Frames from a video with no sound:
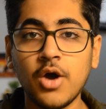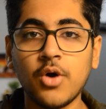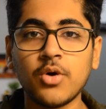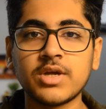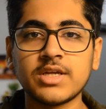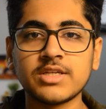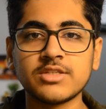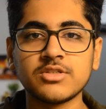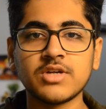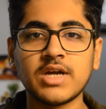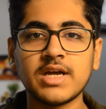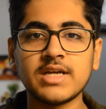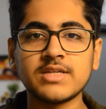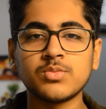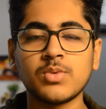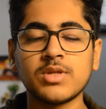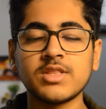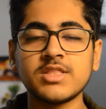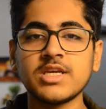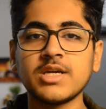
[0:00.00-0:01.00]
Okay, so
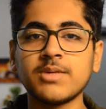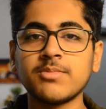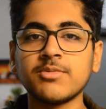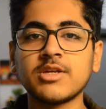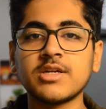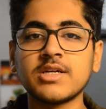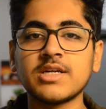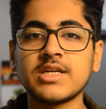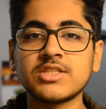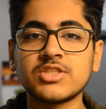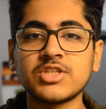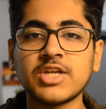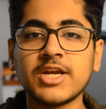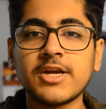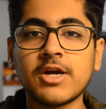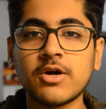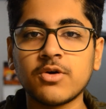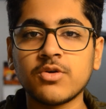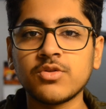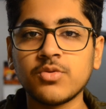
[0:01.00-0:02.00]
guys, one thing I'm going to get
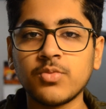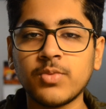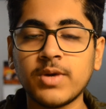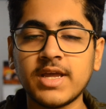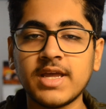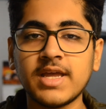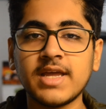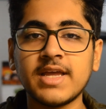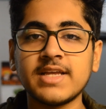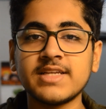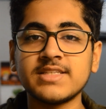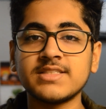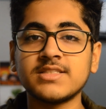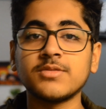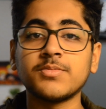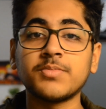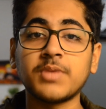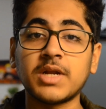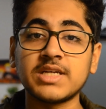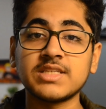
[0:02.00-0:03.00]
straight out of the way is
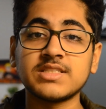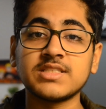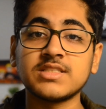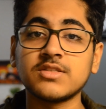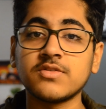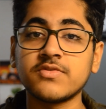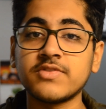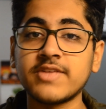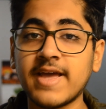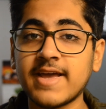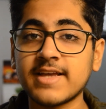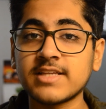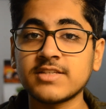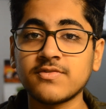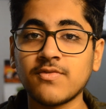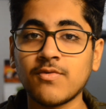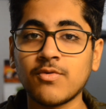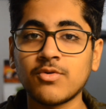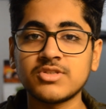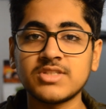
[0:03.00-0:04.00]
the prices of the
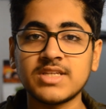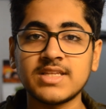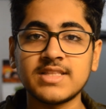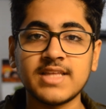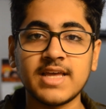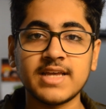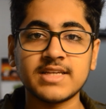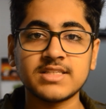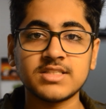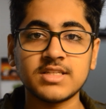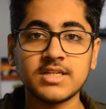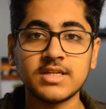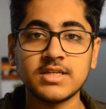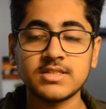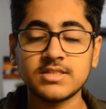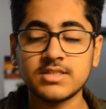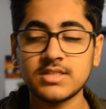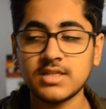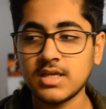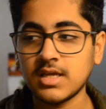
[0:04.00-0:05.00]
X4s and the
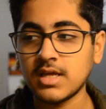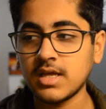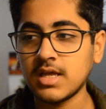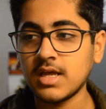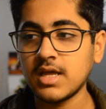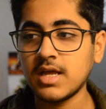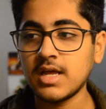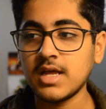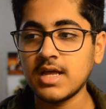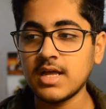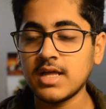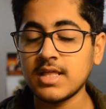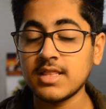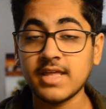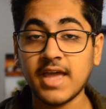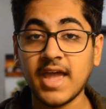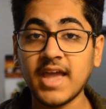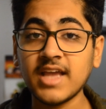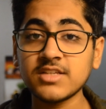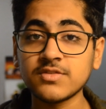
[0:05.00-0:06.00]
X3s.
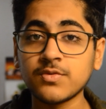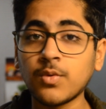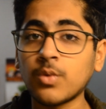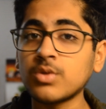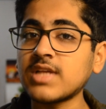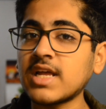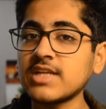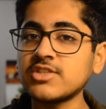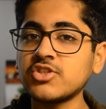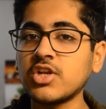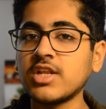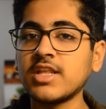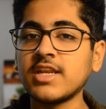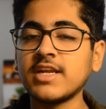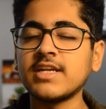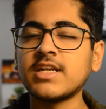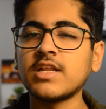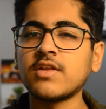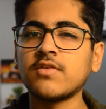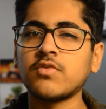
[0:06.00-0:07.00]
The X4s
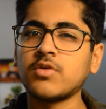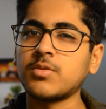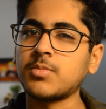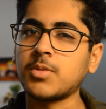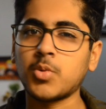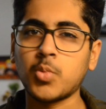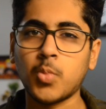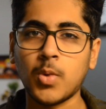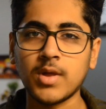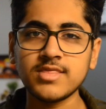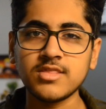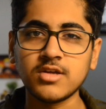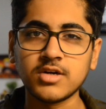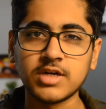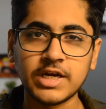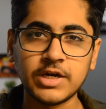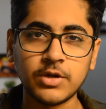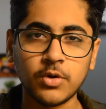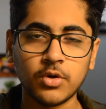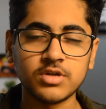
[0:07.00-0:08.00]
actually retail for about
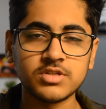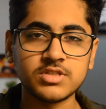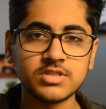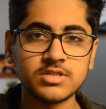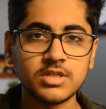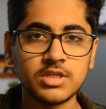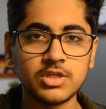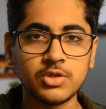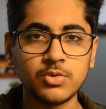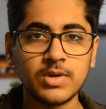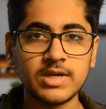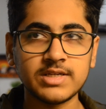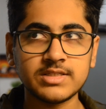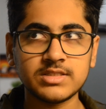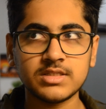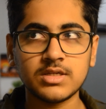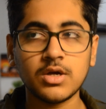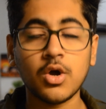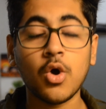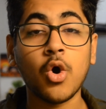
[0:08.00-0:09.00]
$130 in the
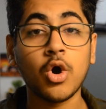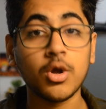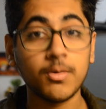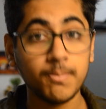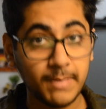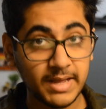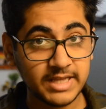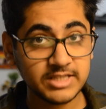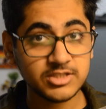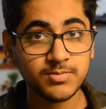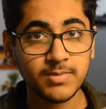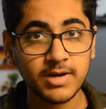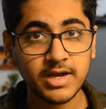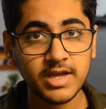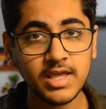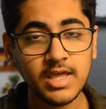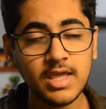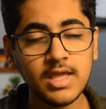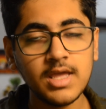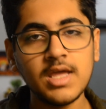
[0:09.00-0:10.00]
US on Best
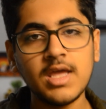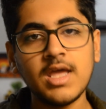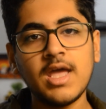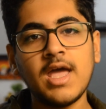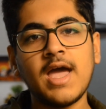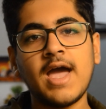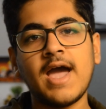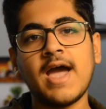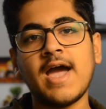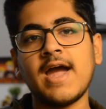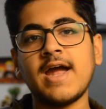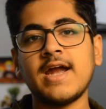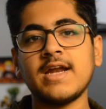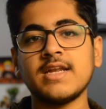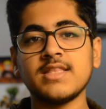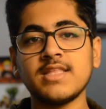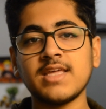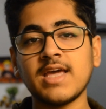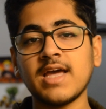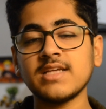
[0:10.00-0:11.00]
Buy,
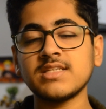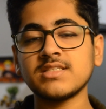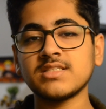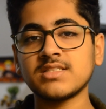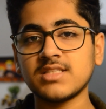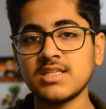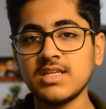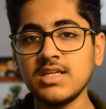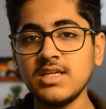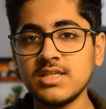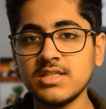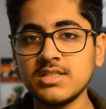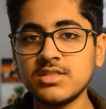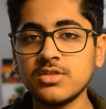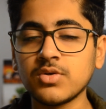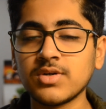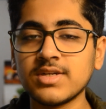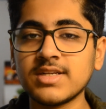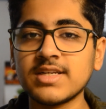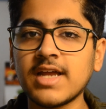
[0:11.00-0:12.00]
and the
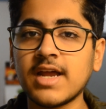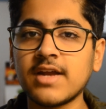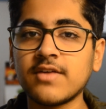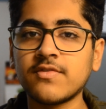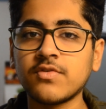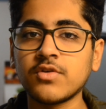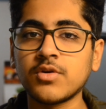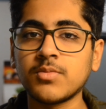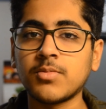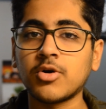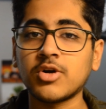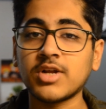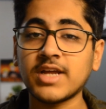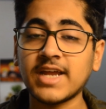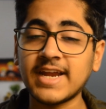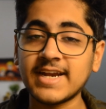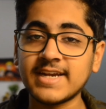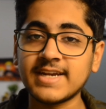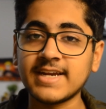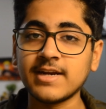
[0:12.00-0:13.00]
X3s you can get for
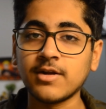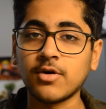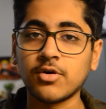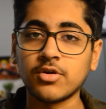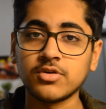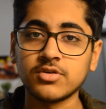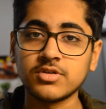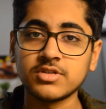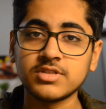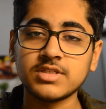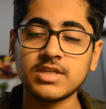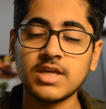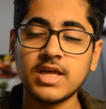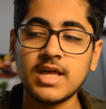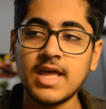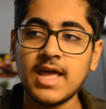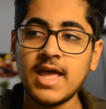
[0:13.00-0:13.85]
about $80.